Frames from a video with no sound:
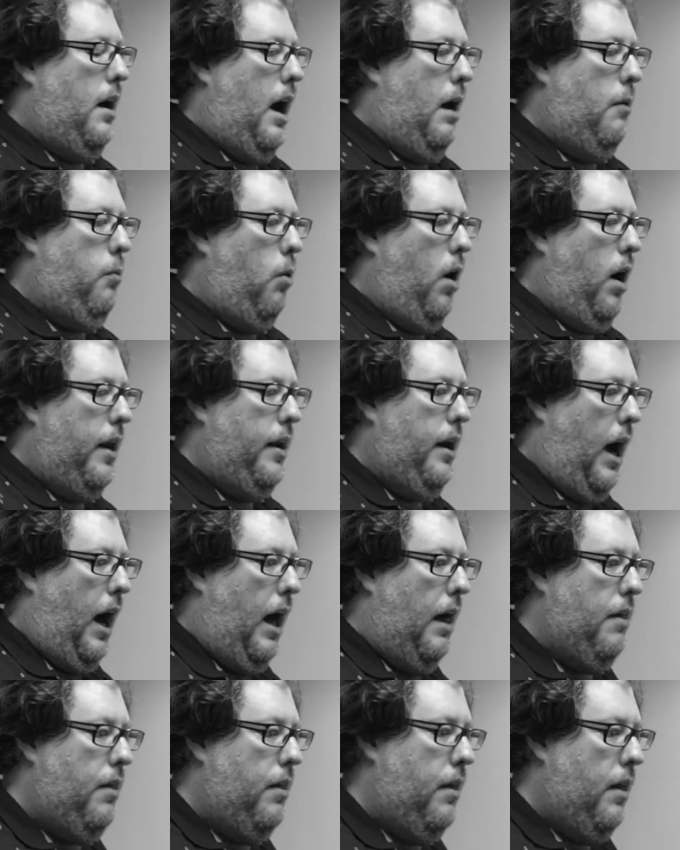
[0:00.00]
I want
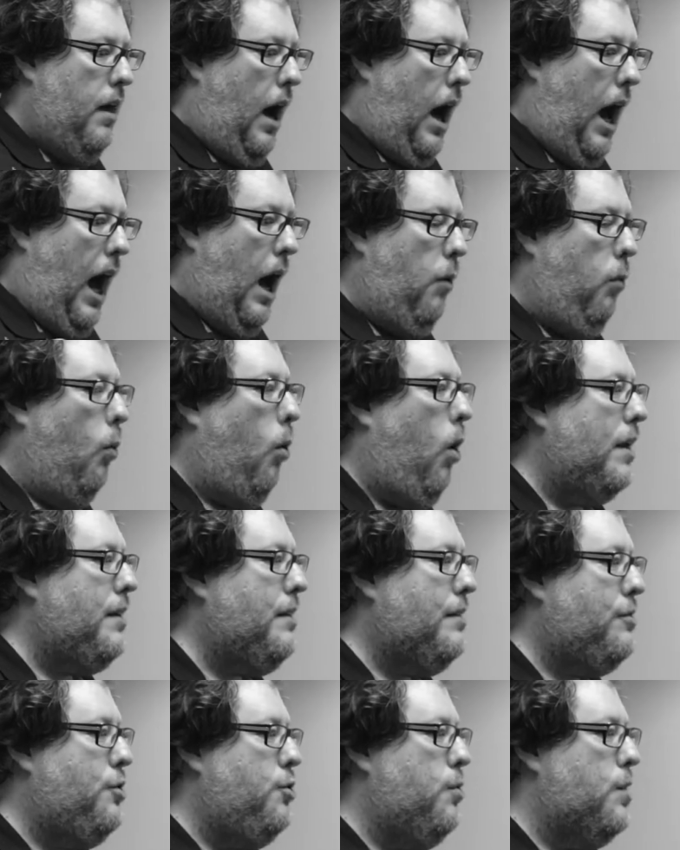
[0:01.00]

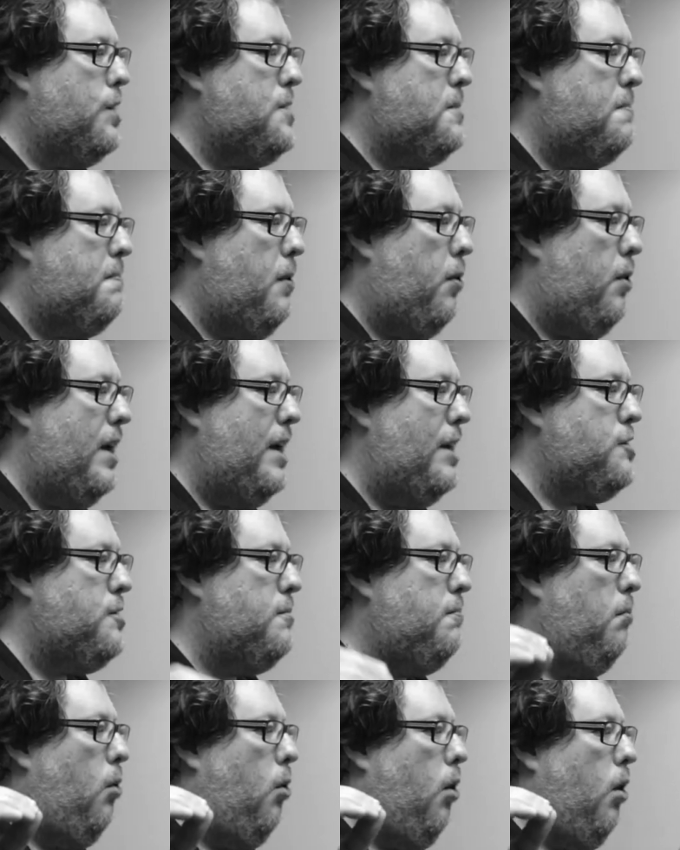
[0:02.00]
to
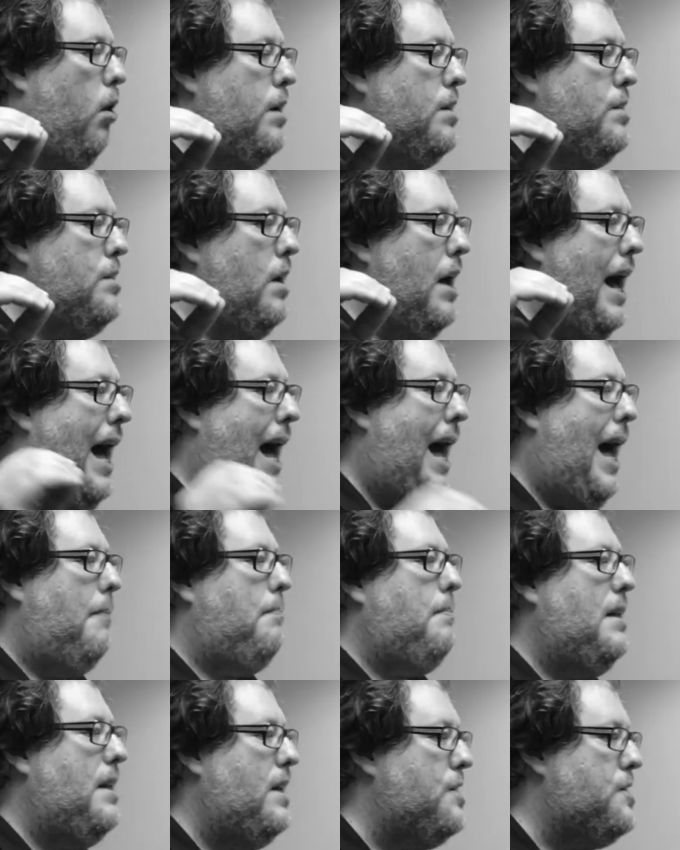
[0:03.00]
experience more
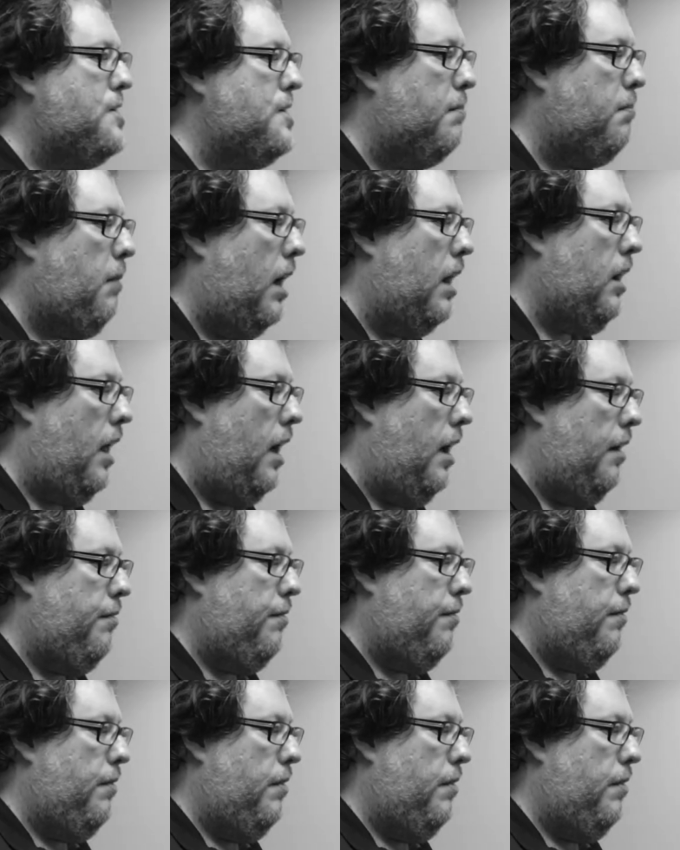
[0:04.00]
happiness in my life.